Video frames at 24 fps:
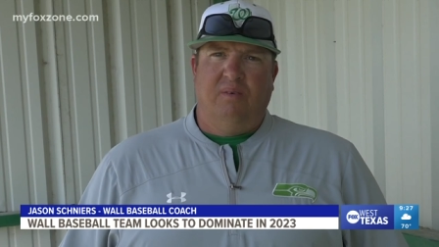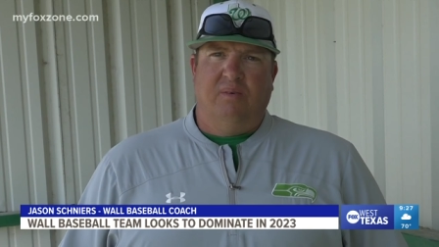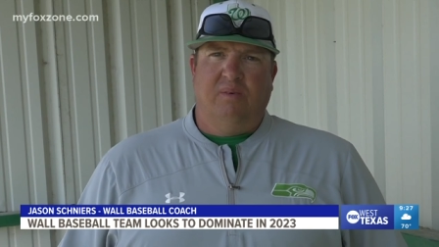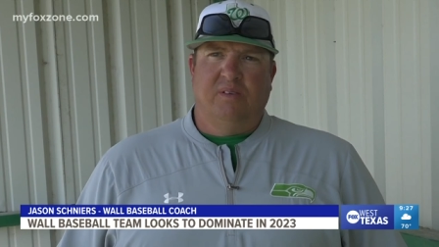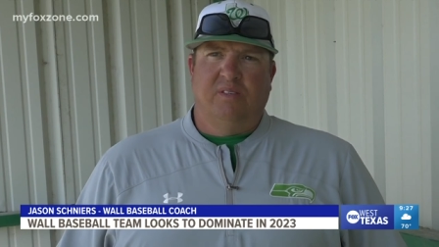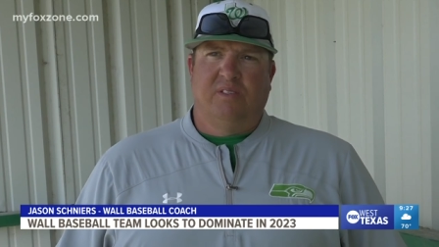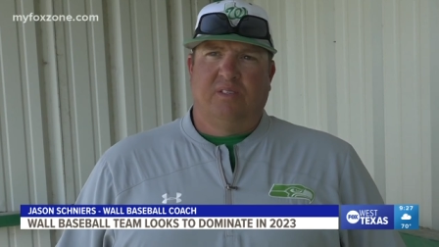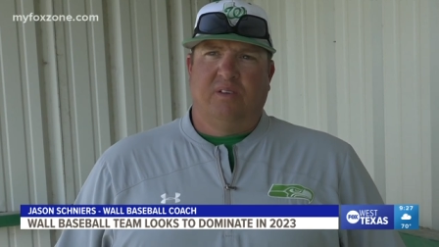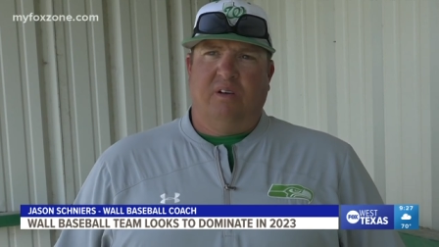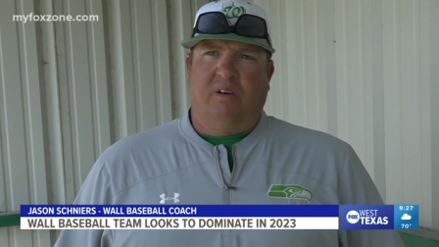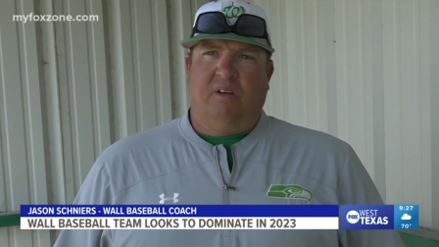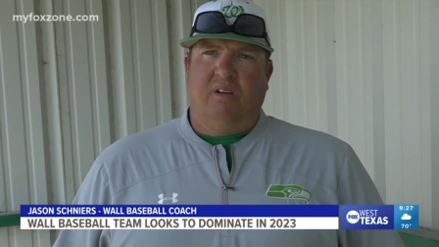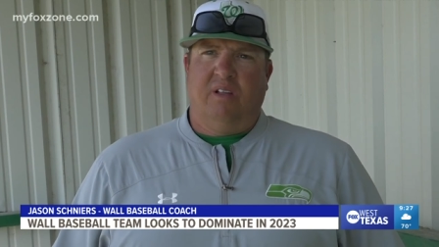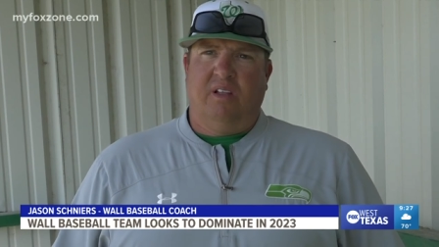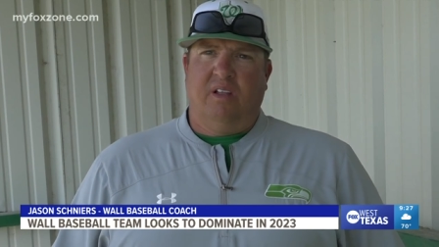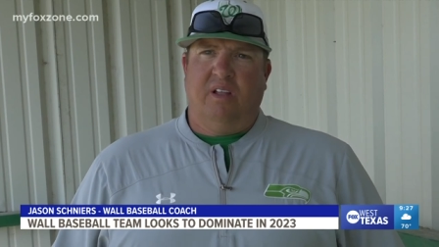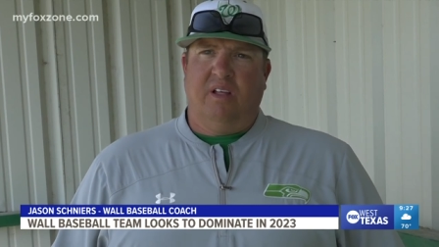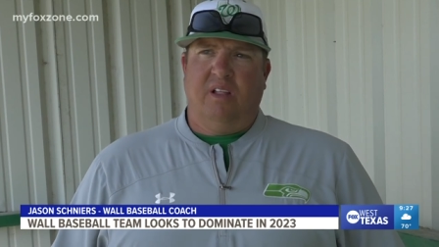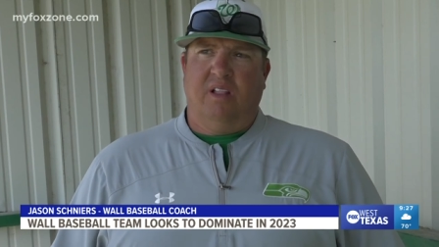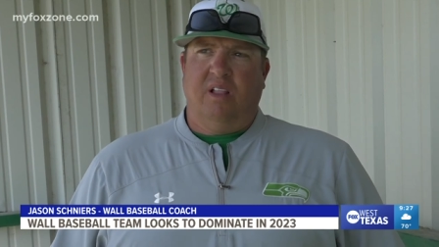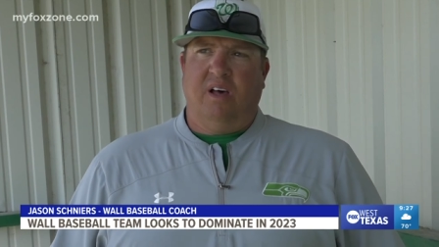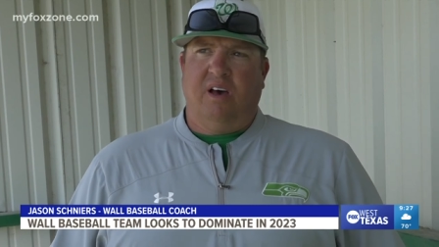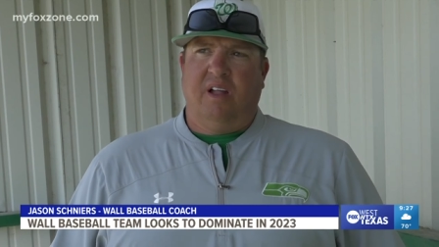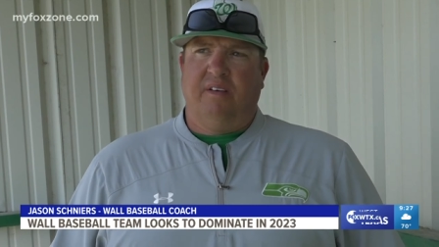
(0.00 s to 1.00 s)
we started
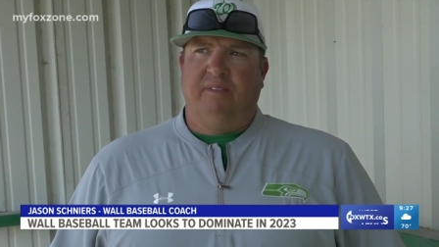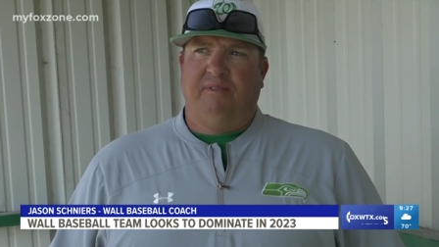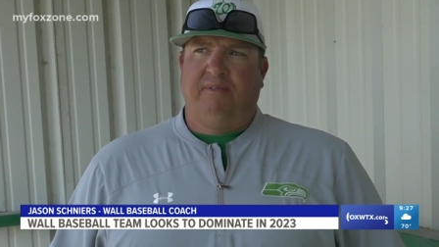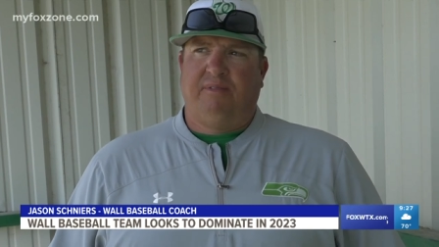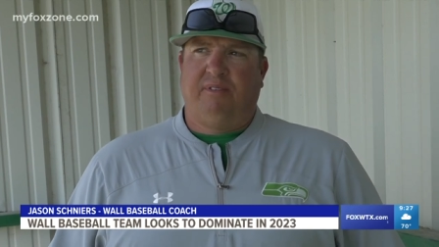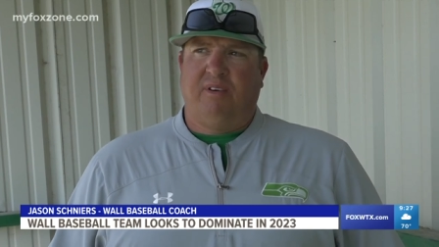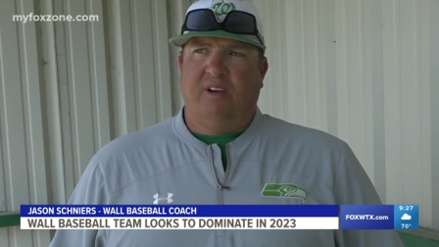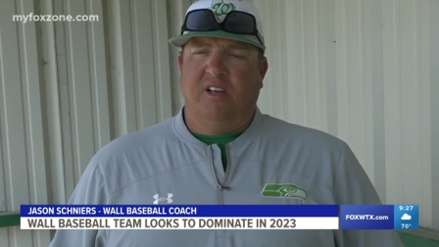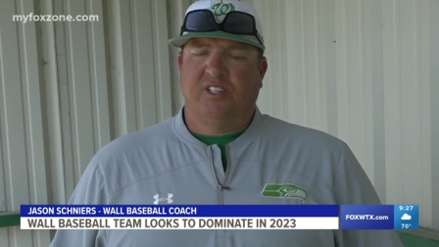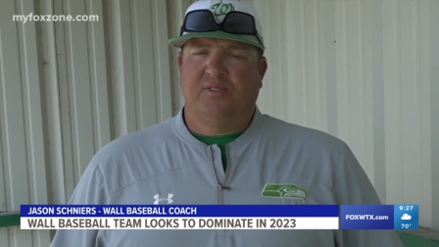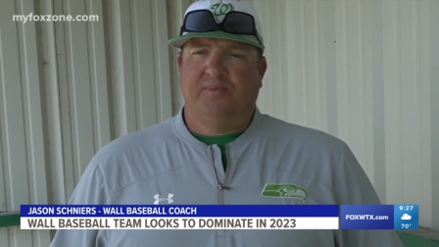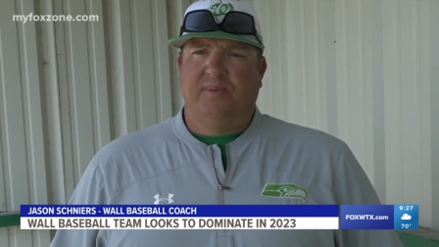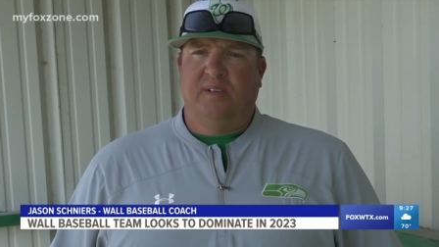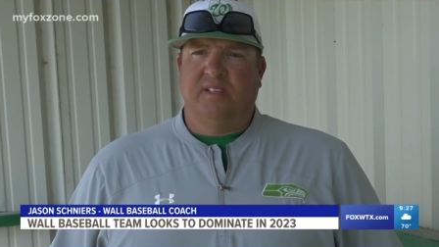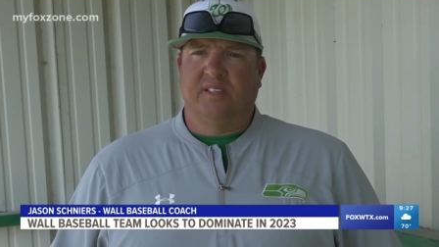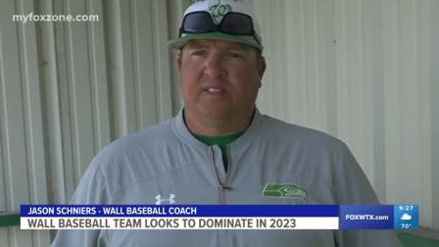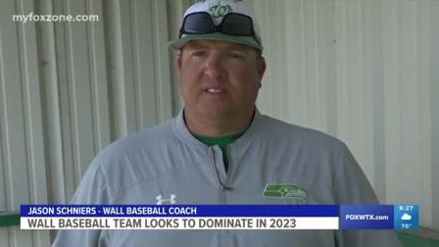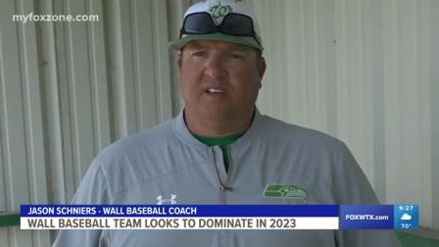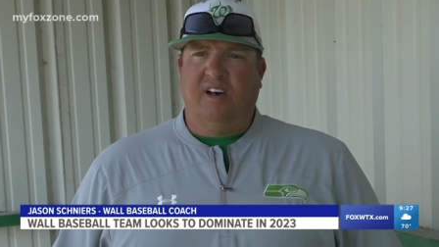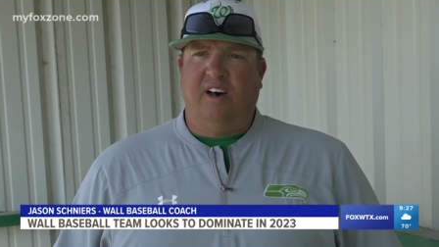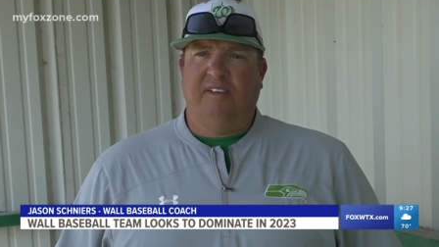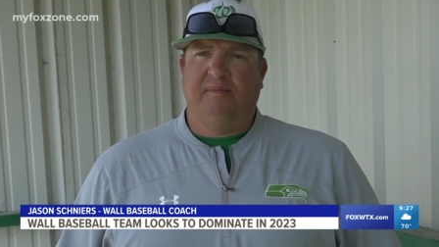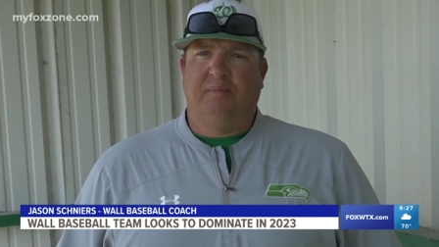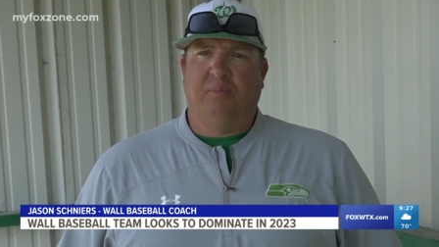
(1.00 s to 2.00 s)
a lot of freshmen and
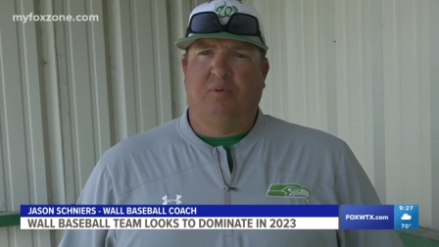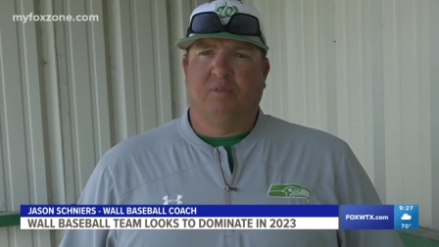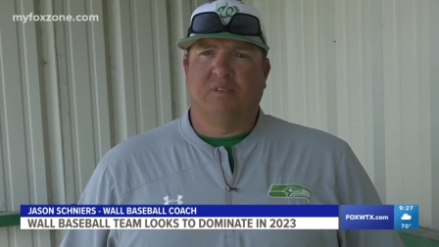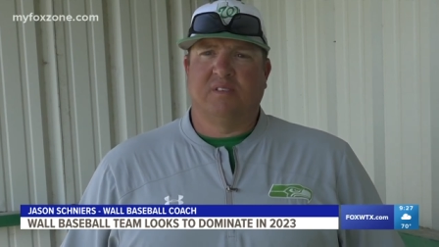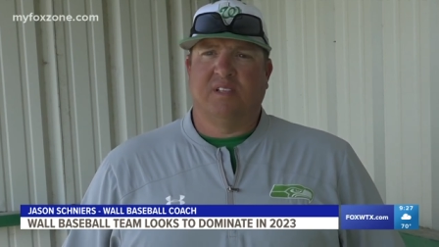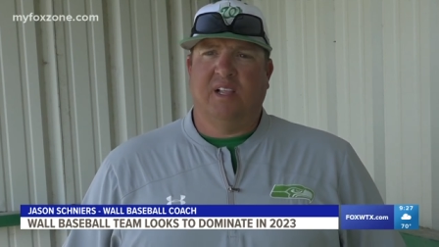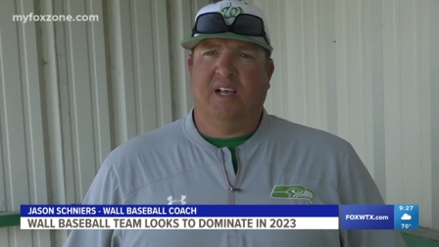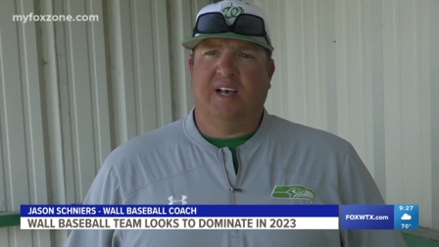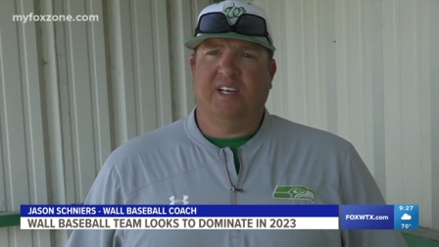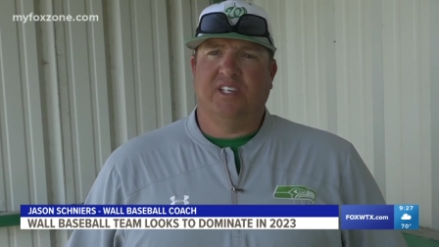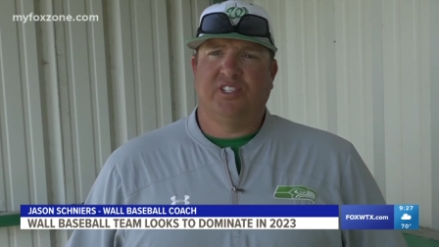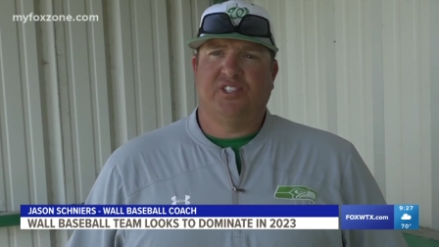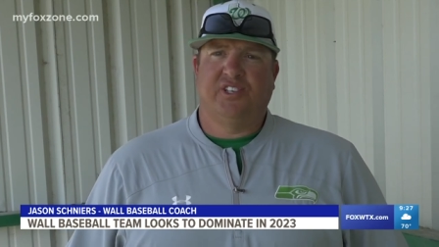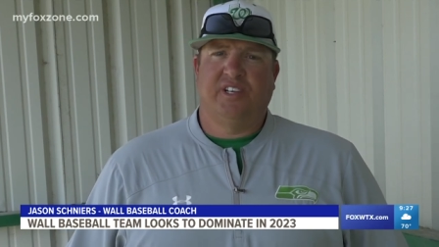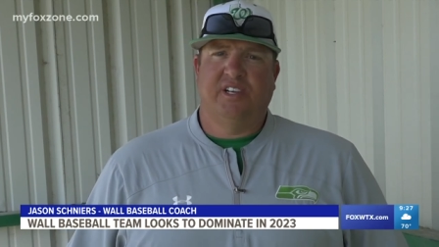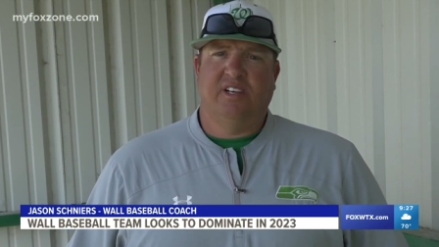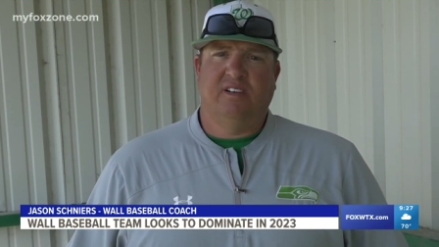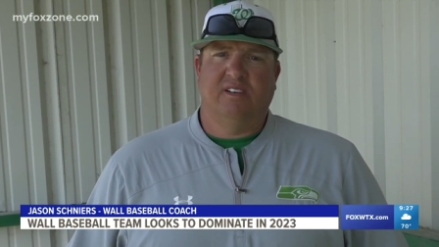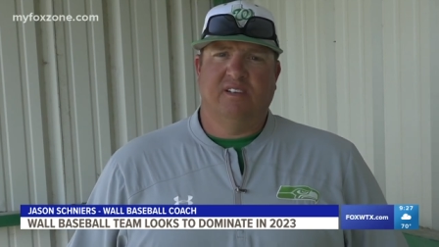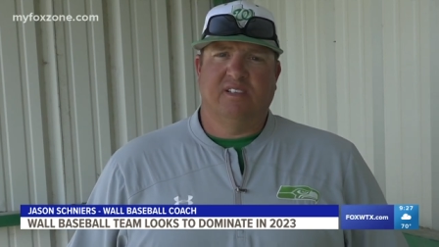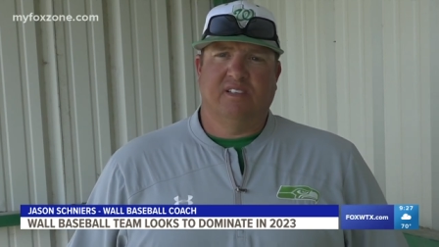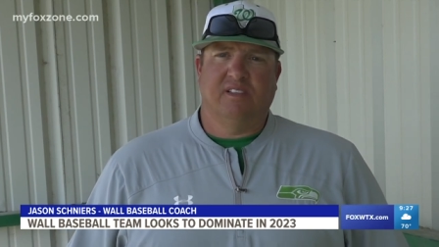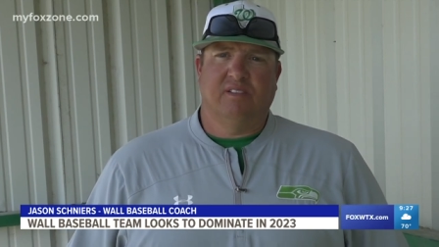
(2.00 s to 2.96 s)
sophomores last year, and